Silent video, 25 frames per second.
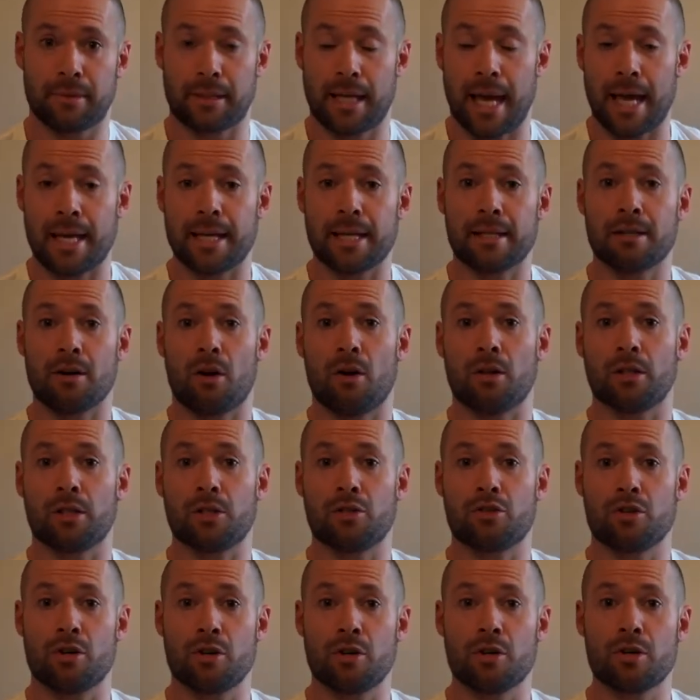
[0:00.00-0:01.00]
getting into all
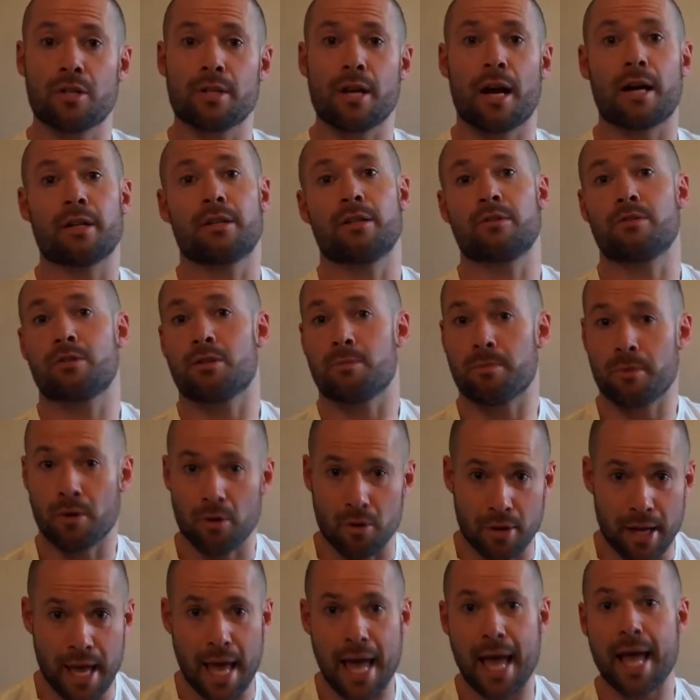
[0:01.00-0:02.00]
the drugs, started doing some
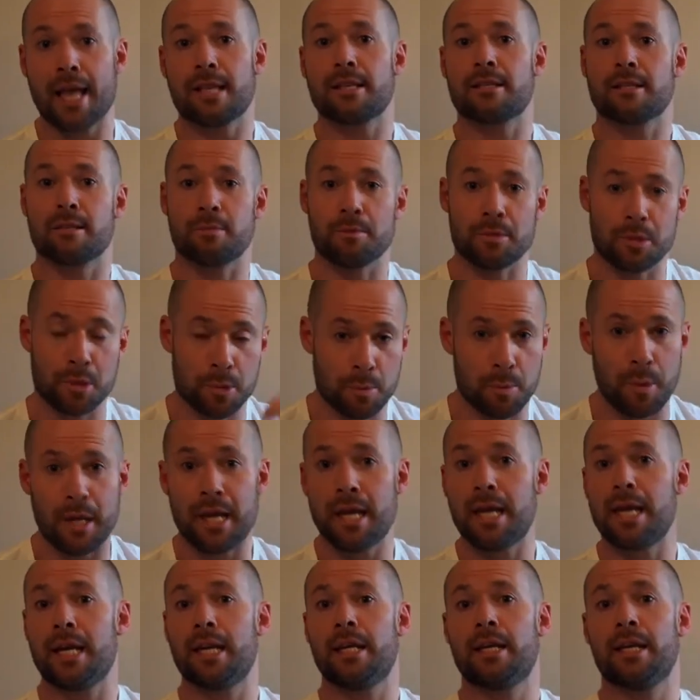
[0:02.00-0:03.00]
cocaine, some
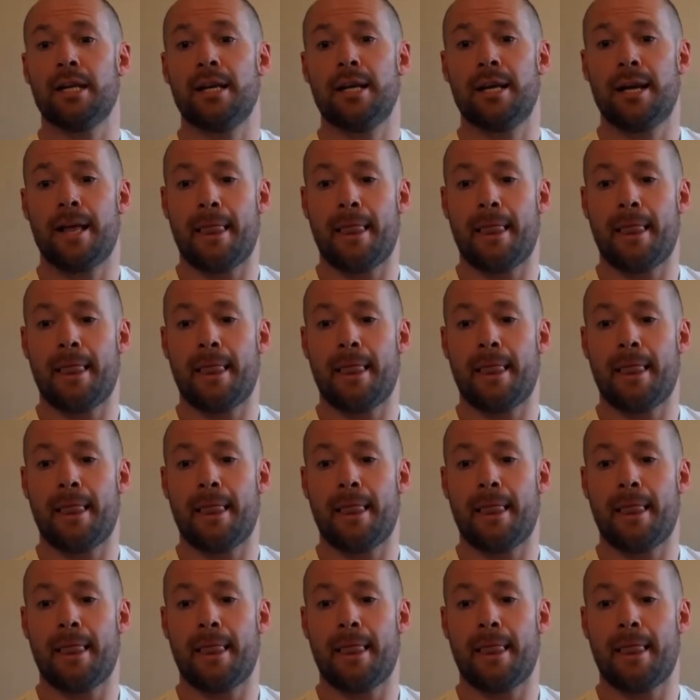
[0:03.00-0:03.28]
speed,